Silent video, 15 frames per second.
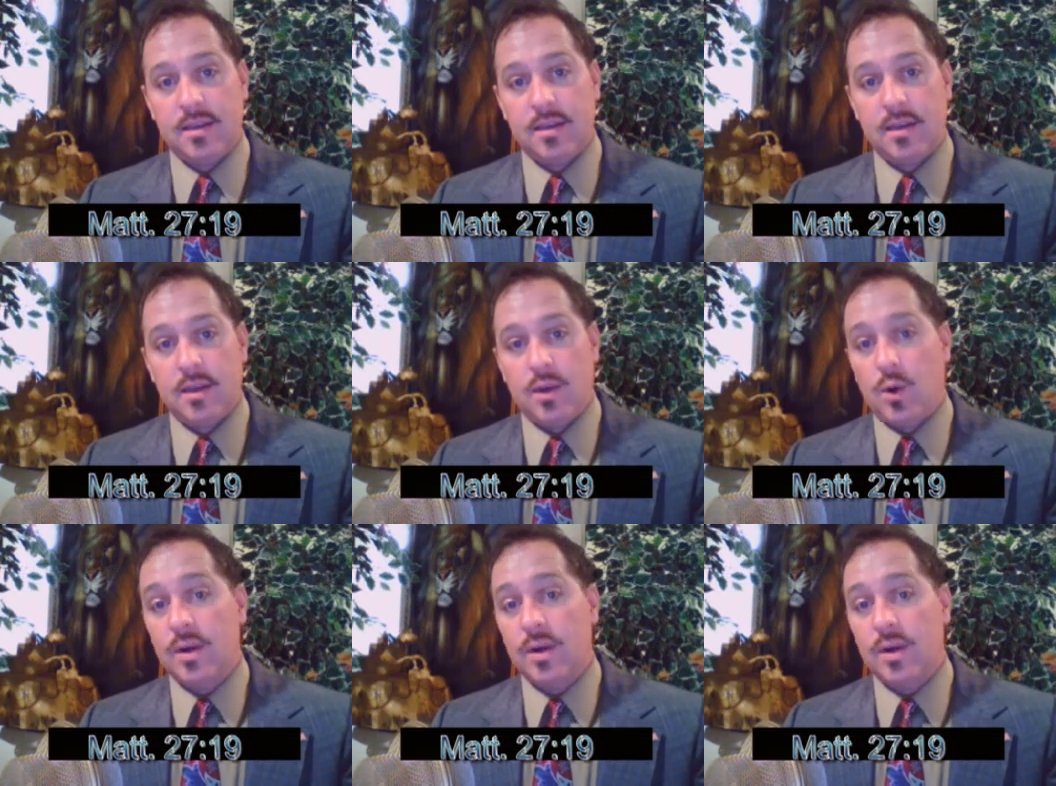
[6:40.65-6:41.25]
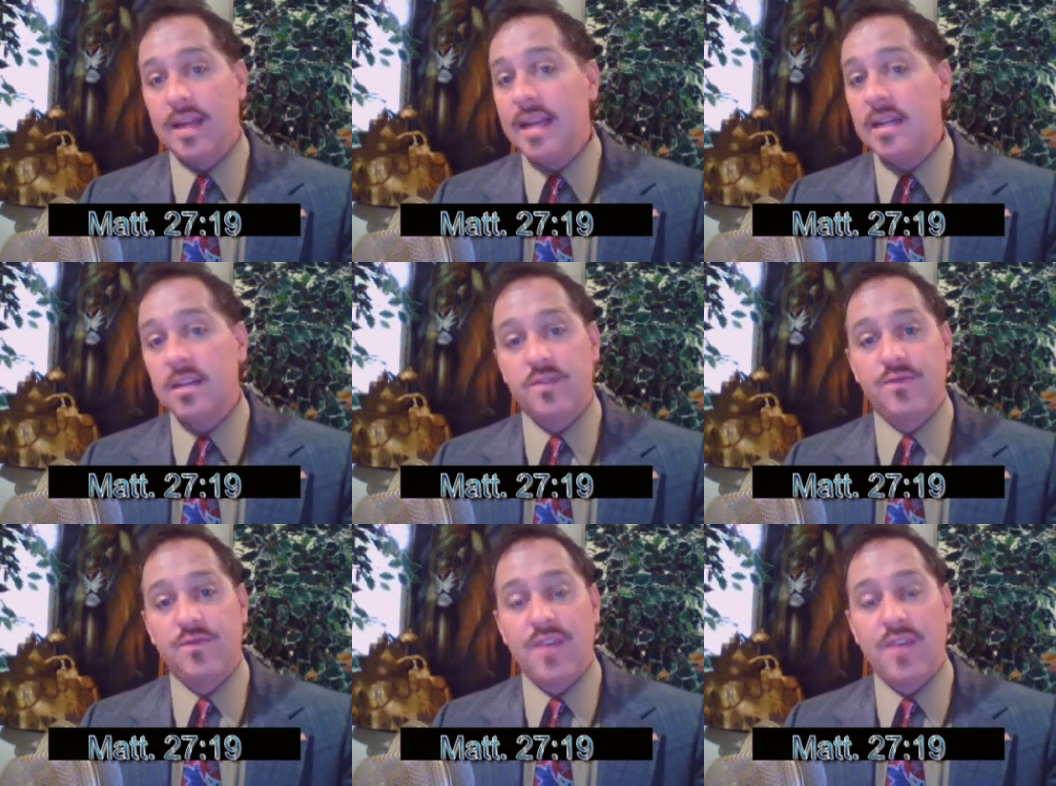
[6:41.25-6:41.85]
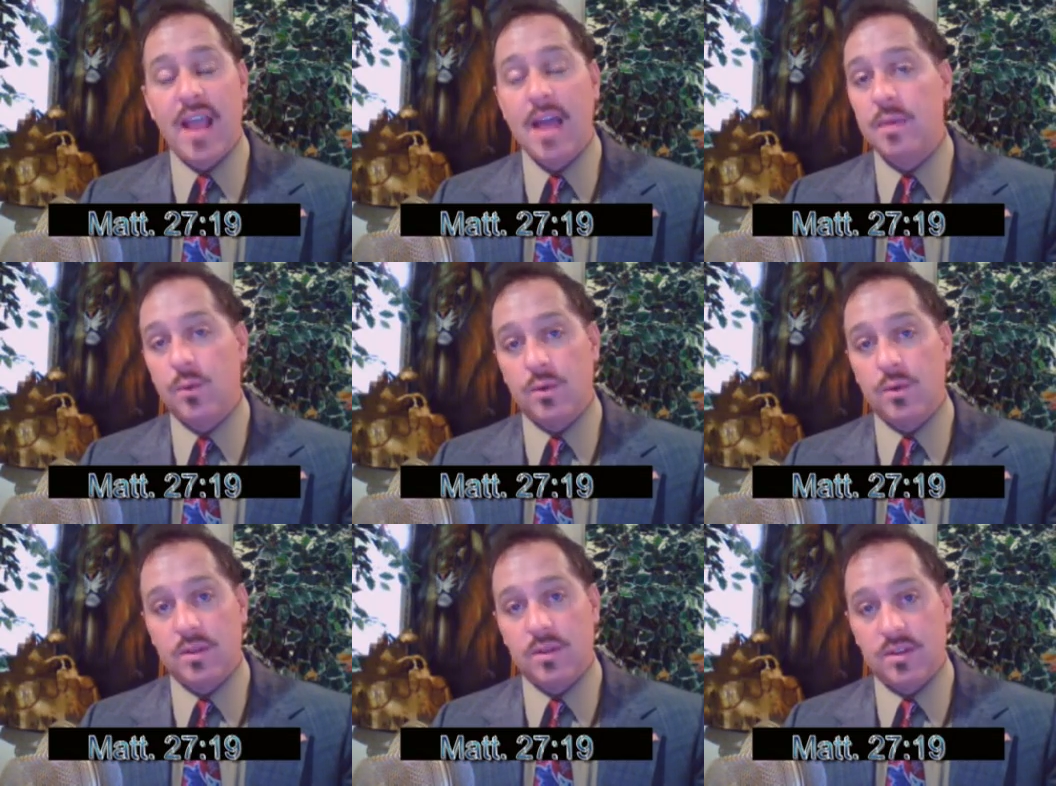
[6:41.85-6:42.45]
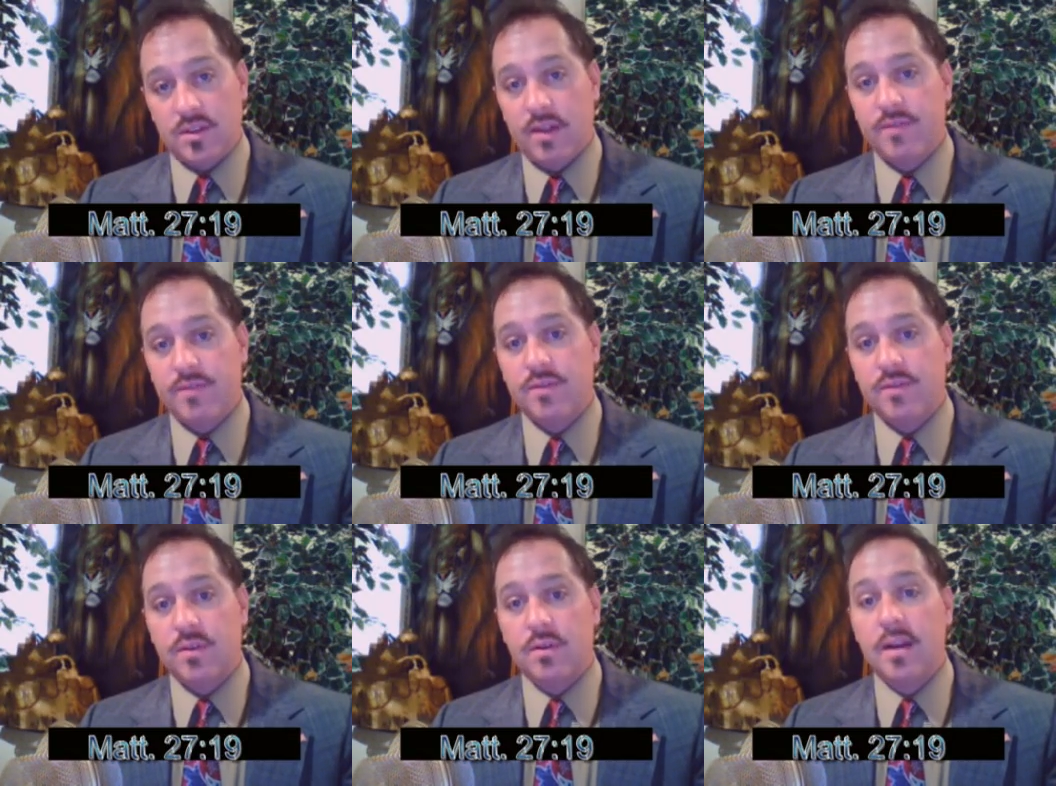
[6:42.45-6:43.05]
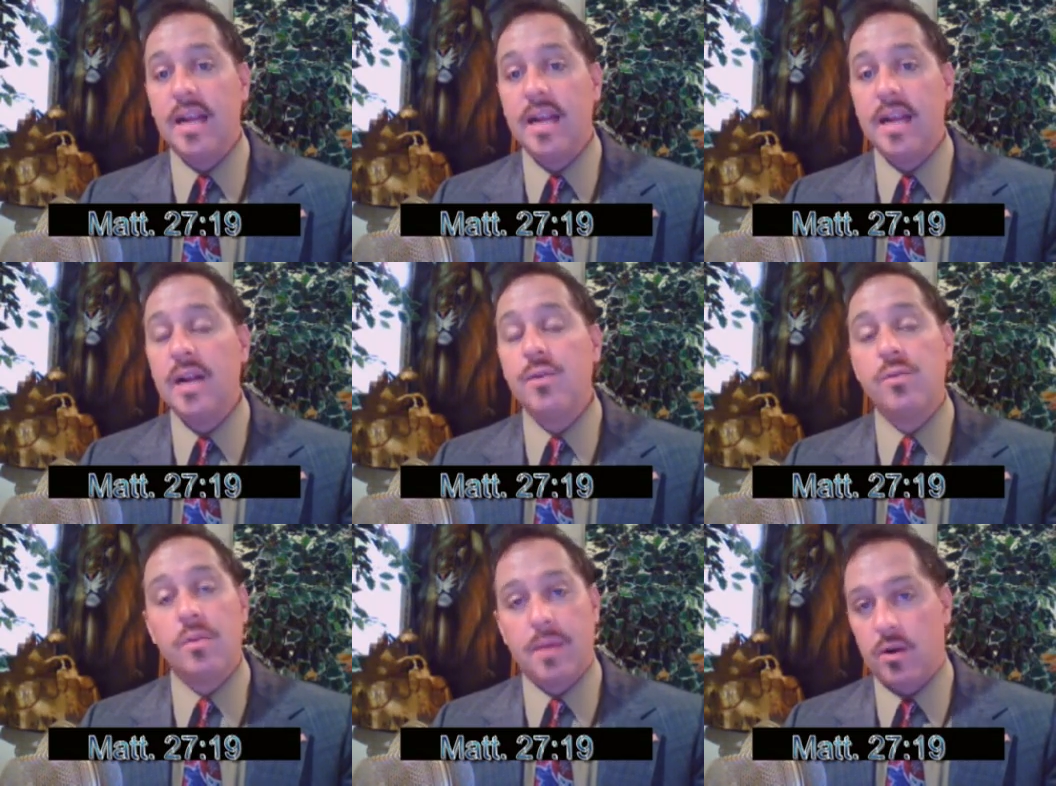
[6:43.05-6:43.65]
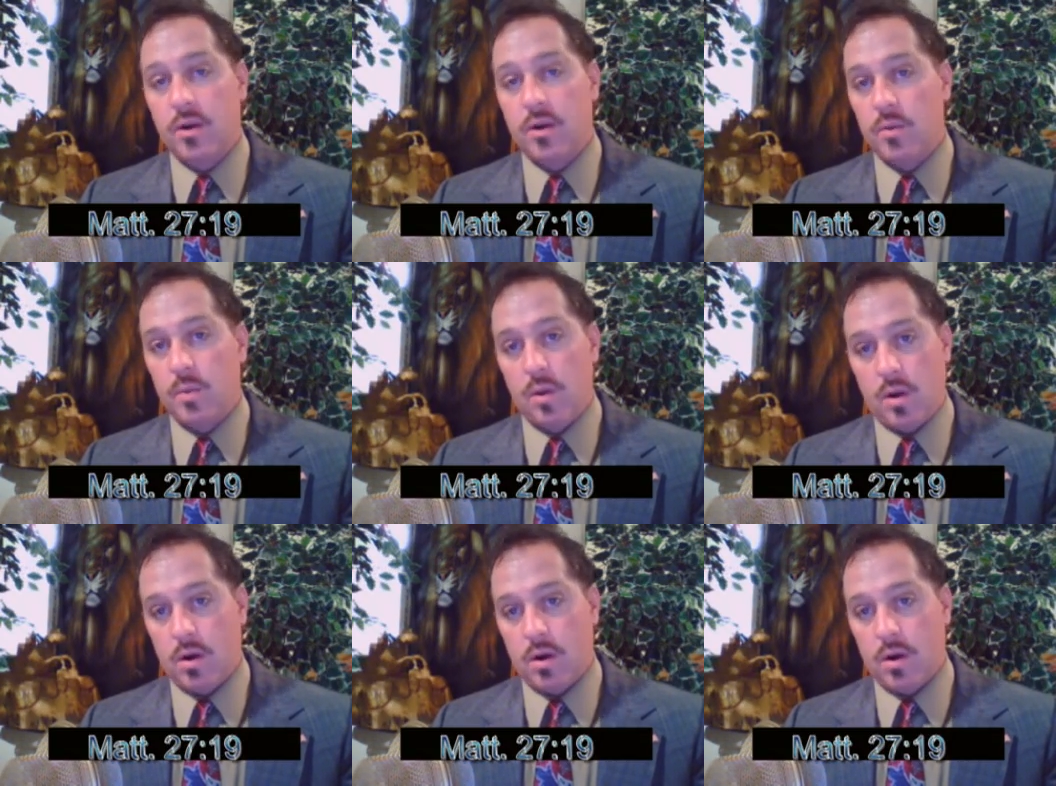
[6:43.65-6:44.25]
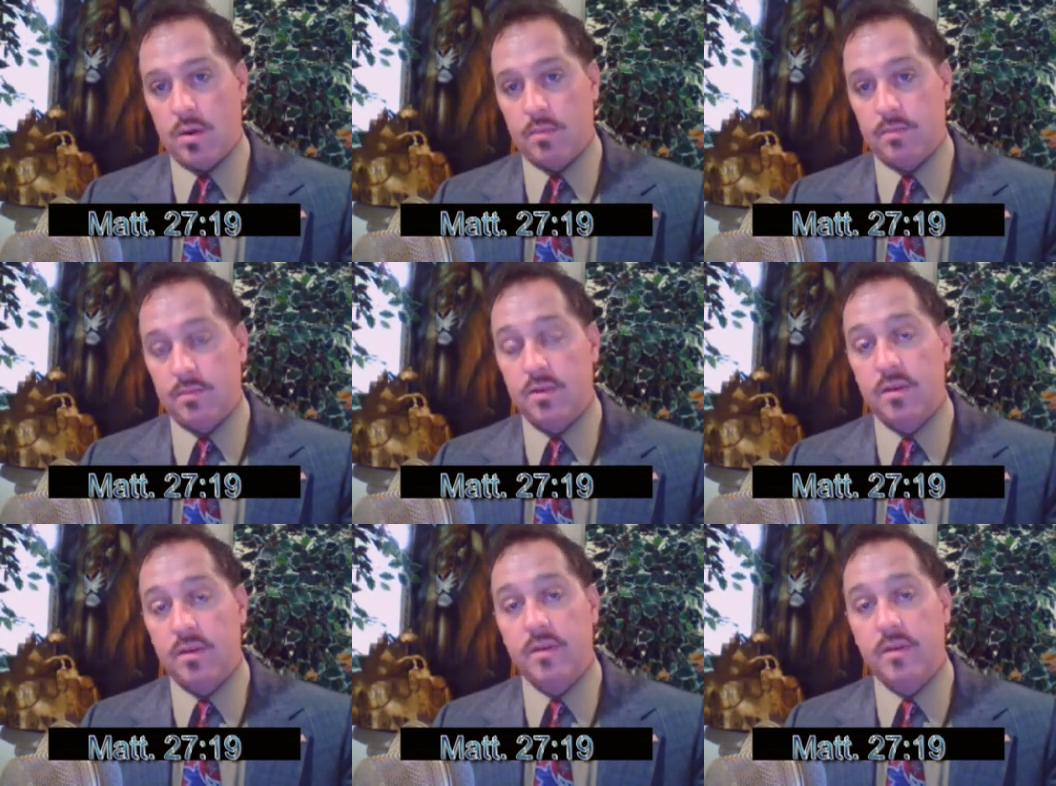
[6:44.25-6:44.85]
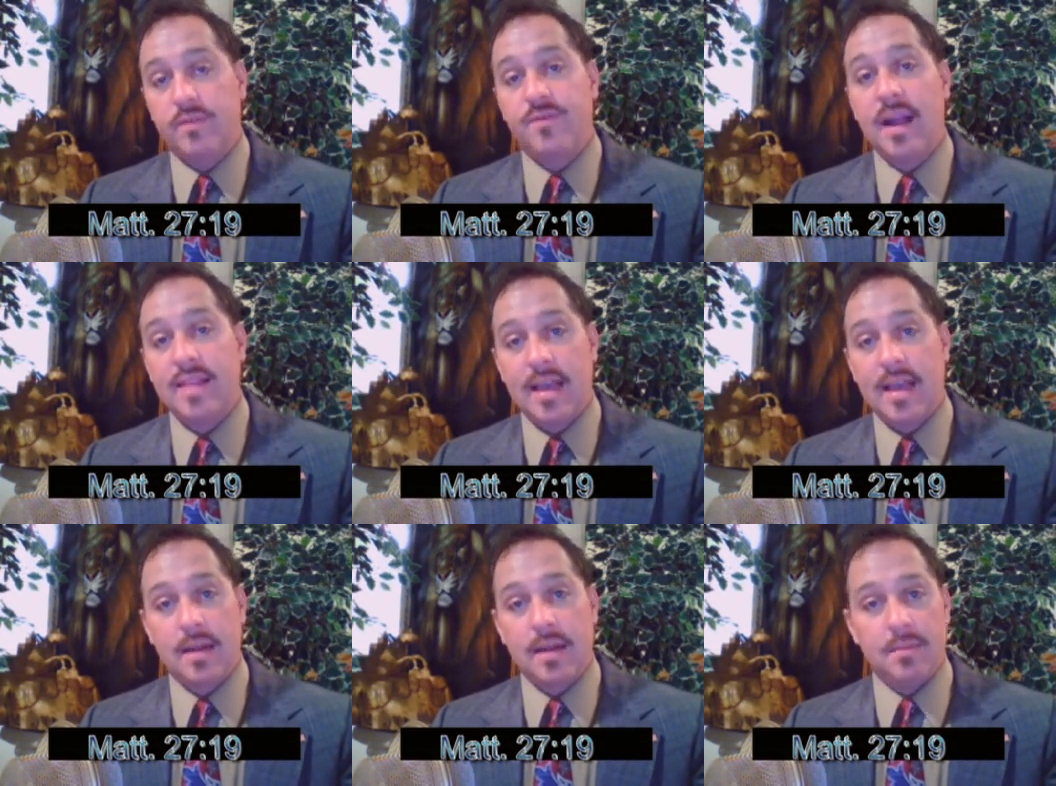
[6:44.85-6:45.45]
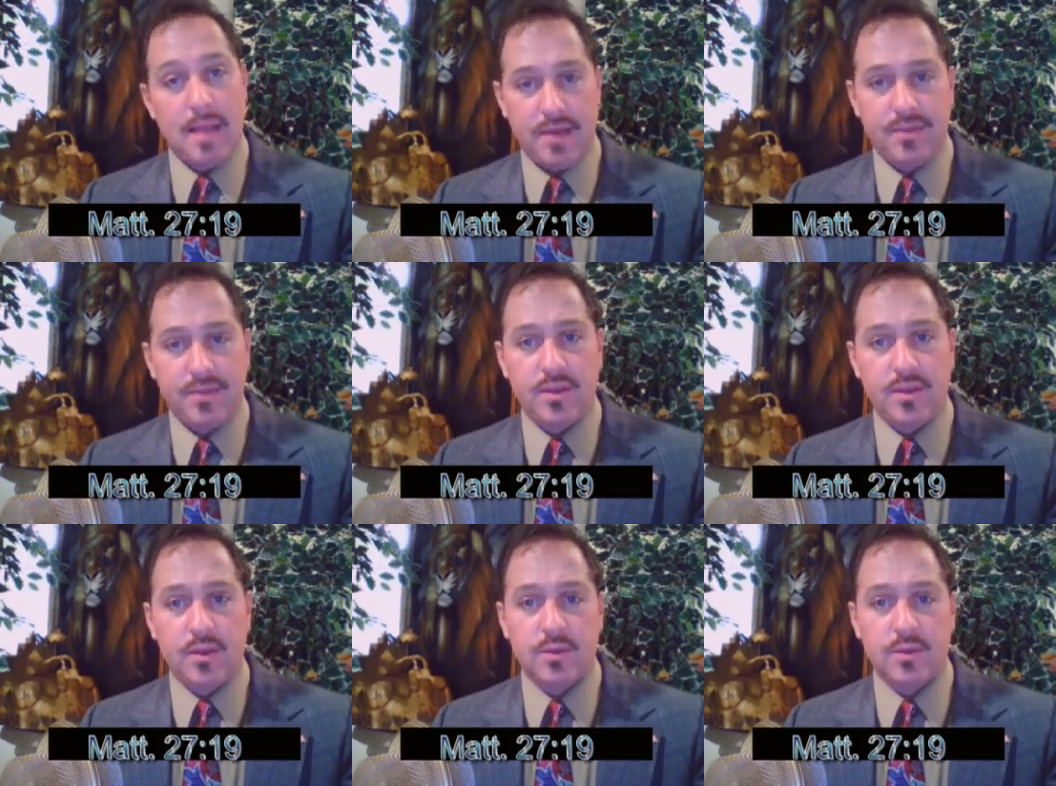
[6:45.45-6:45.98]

or he and his family would suffer irreparable harm. You find that in Matthew